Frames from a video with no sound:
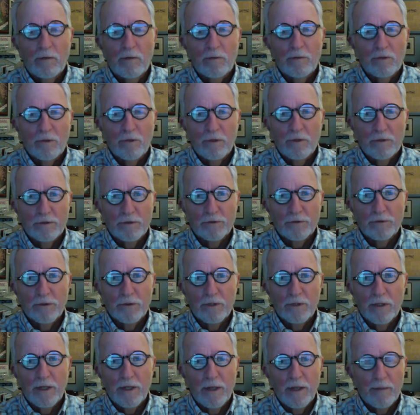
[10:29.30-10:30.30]
things are
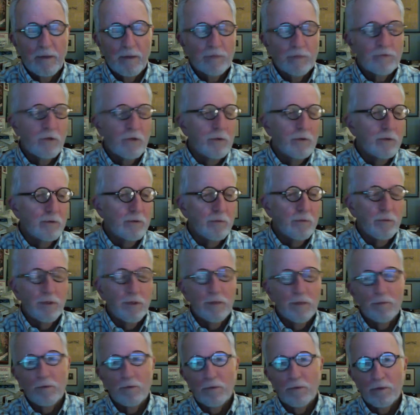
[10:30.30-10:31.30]
going to happen. I've told
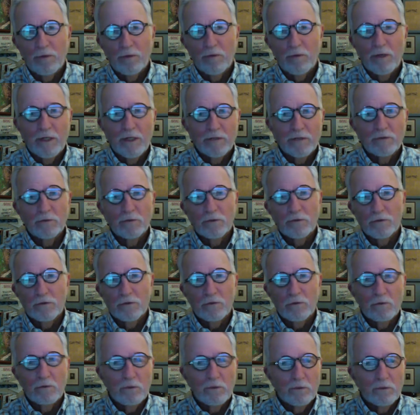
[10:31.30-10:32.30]
everybody I'm going to graduate
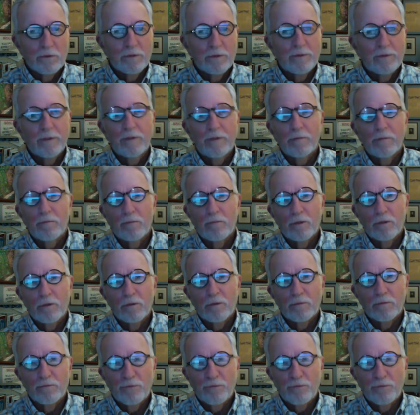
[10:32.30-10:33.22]
school, and then boom,